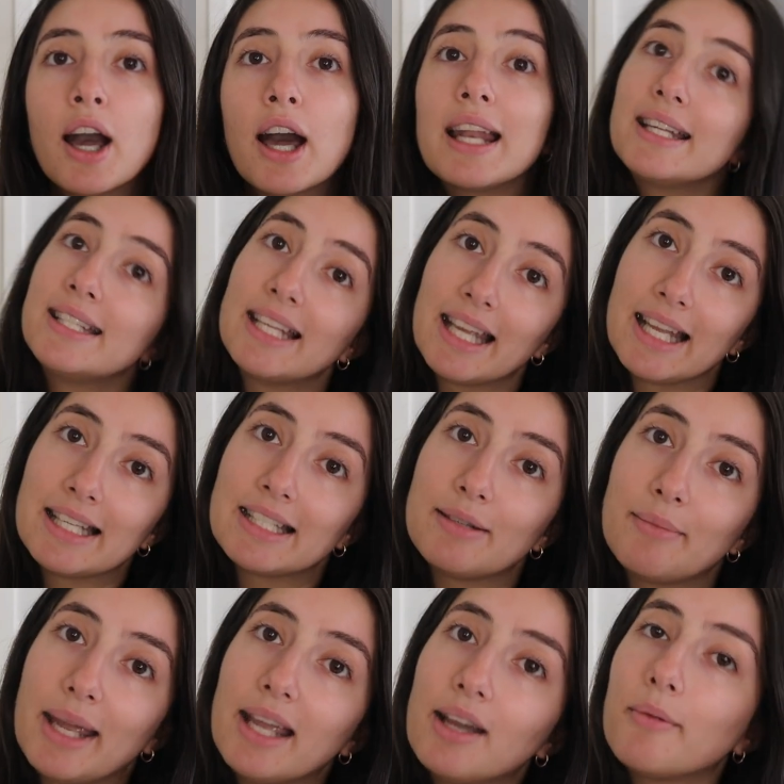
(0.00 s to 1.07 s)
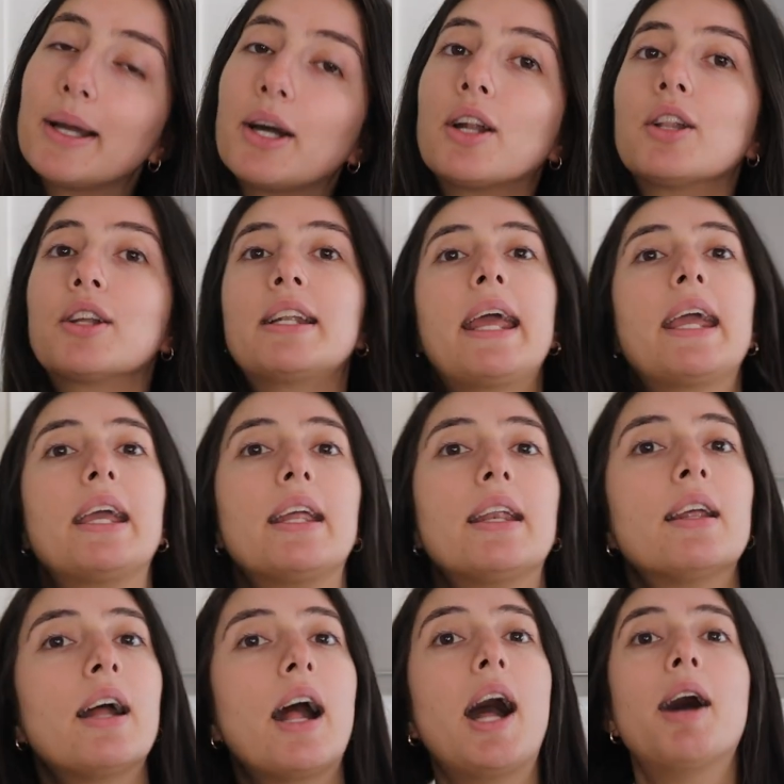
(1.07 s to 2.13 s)
gonna dig into me oh my god i look
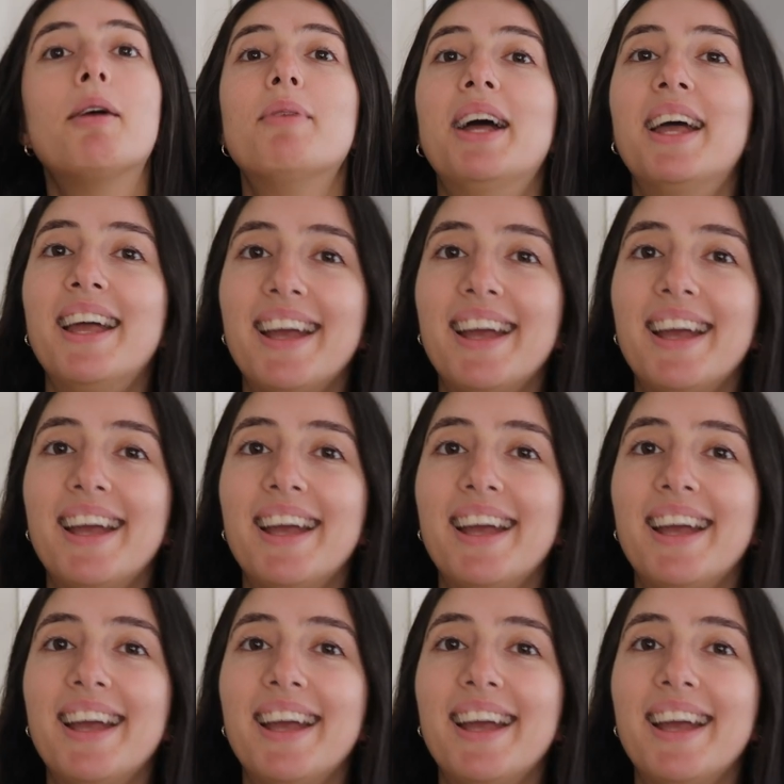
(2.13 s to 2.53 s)
naked um,